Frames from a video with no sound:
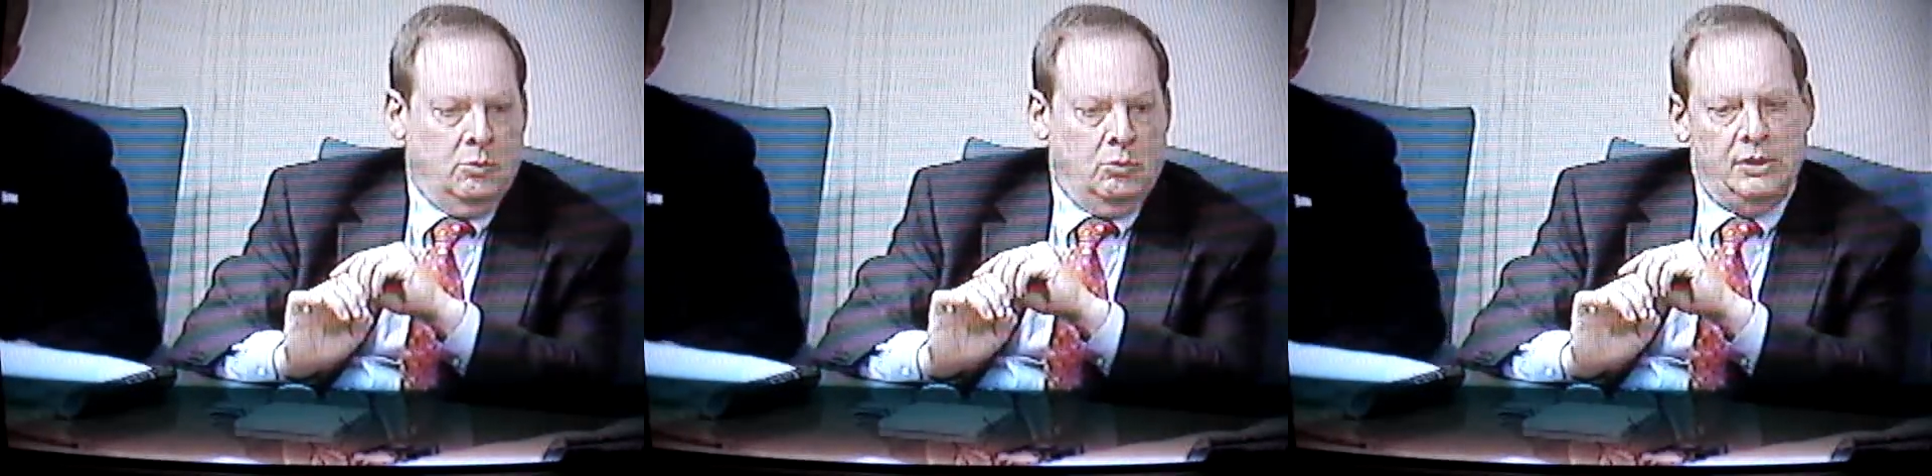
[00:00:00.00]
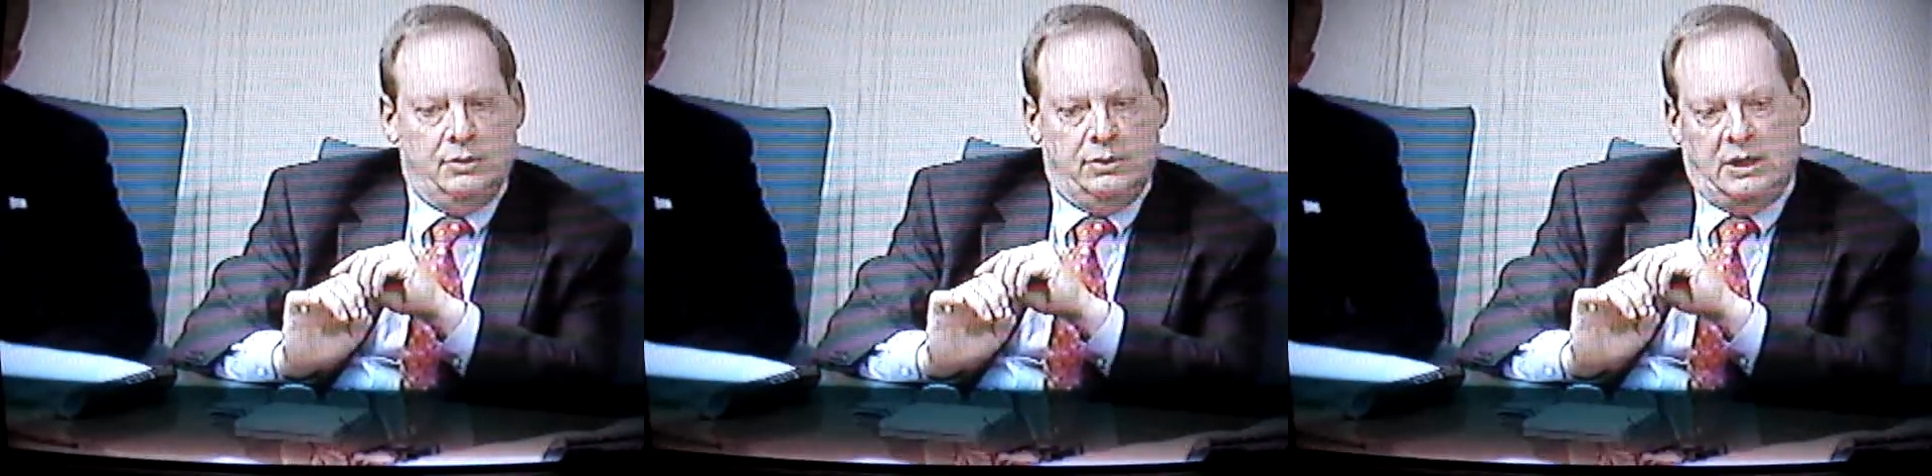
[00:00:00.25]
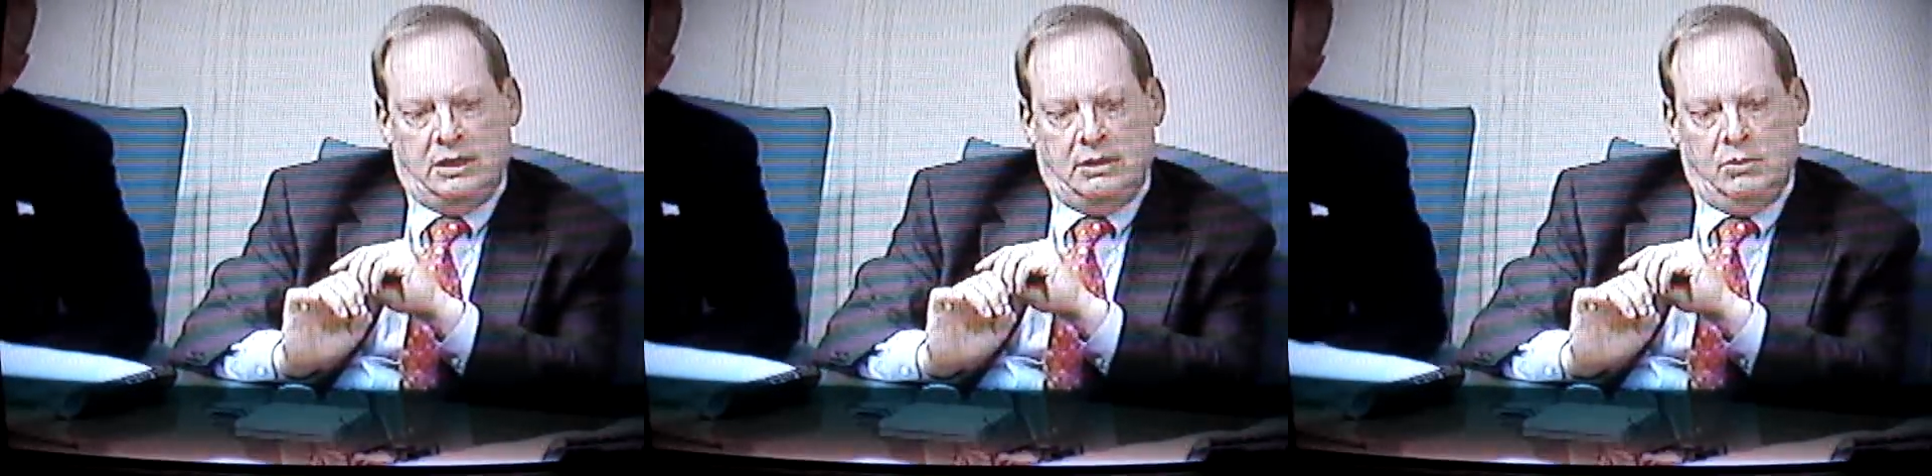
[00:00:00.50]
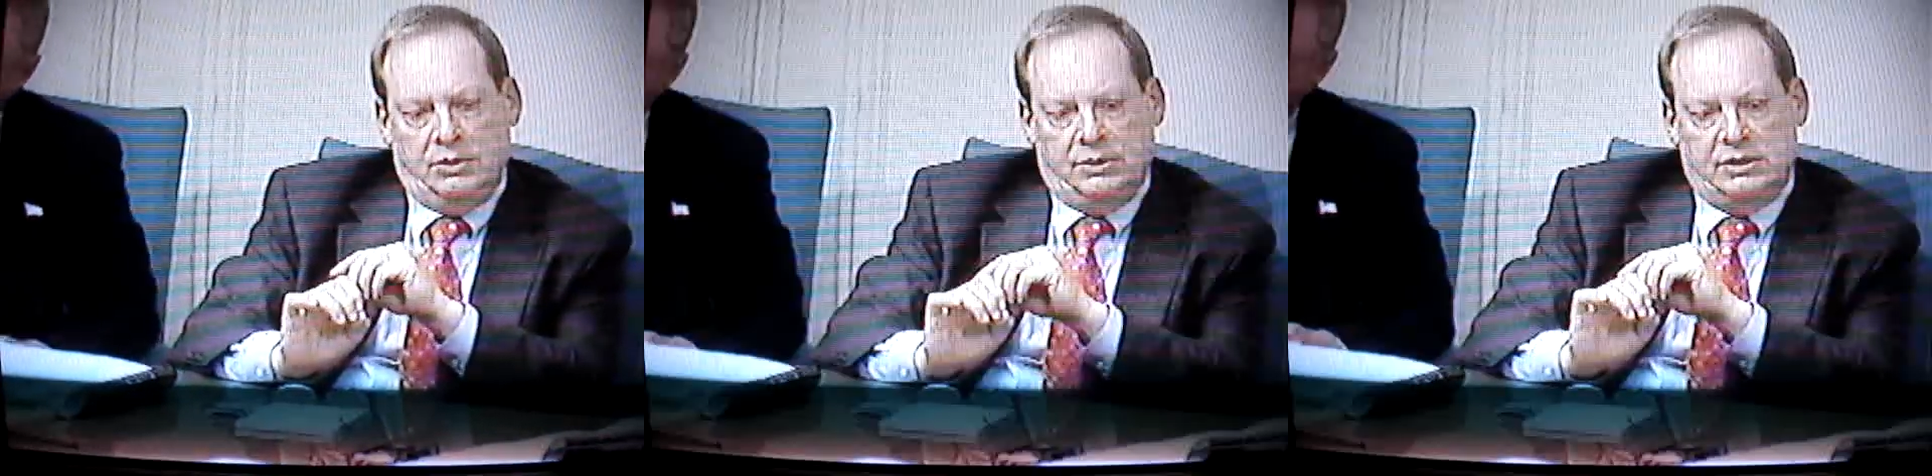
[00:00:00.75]
with
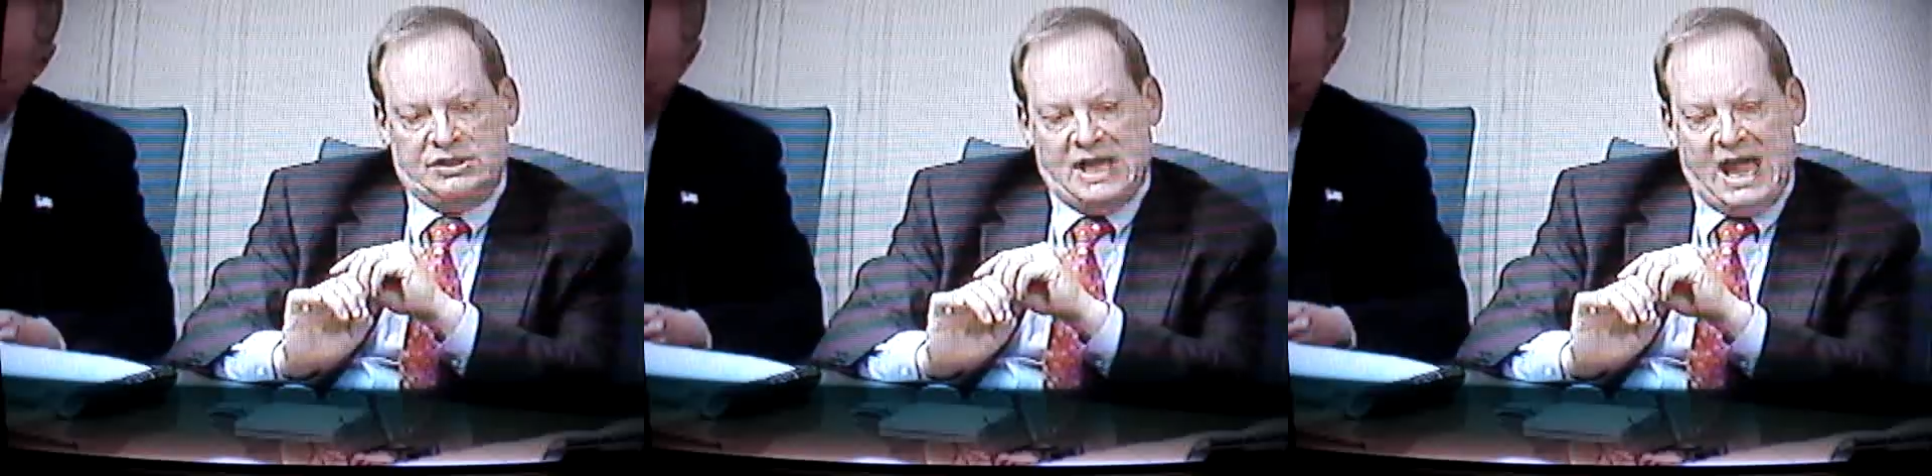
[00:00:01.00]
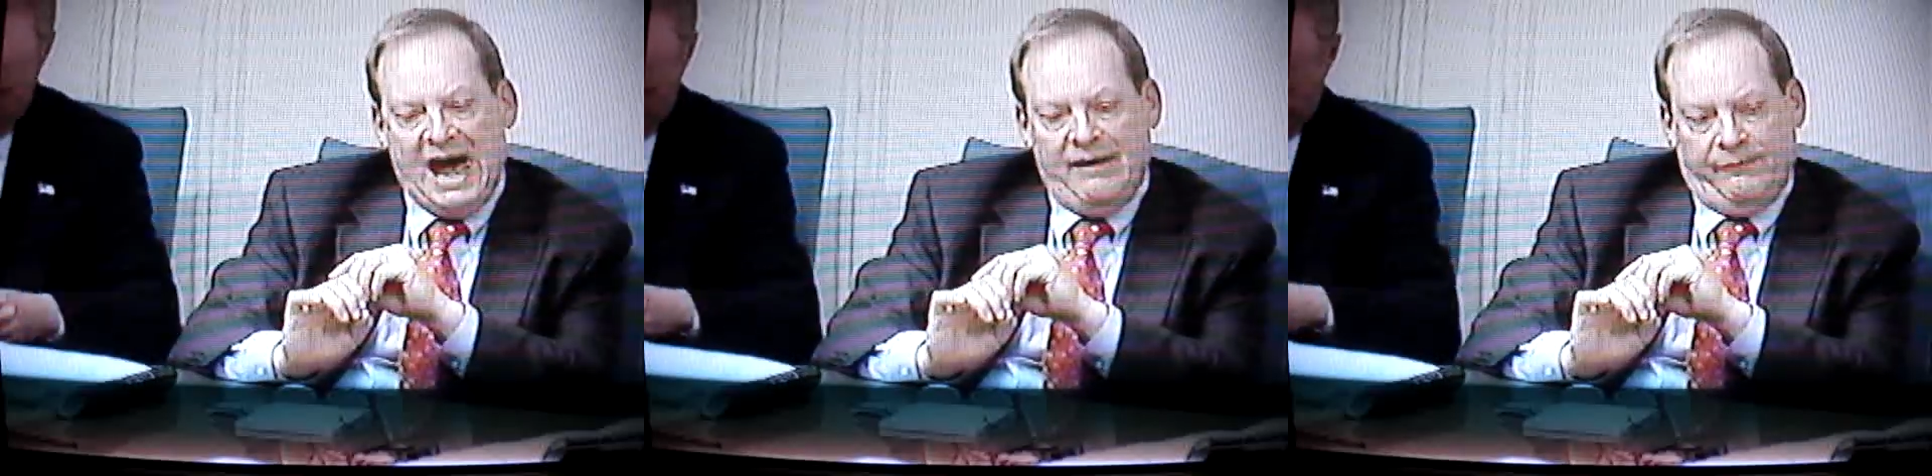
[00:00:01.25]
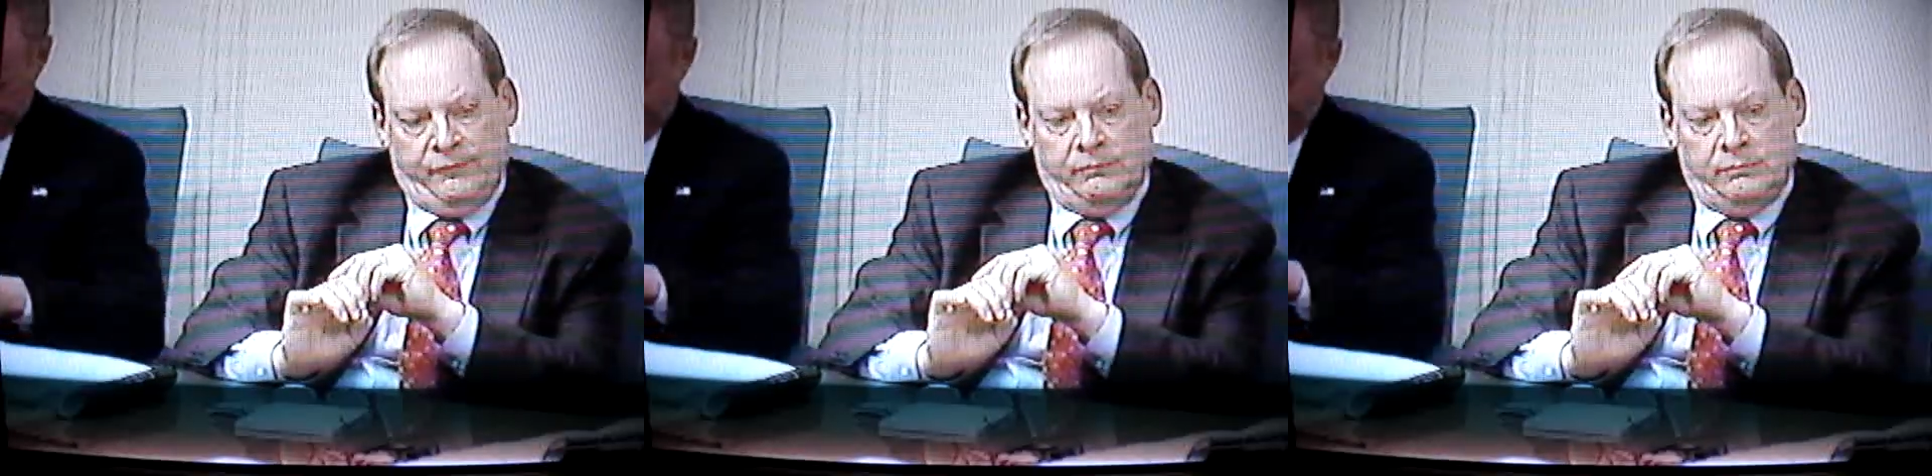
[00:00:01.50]
the staff,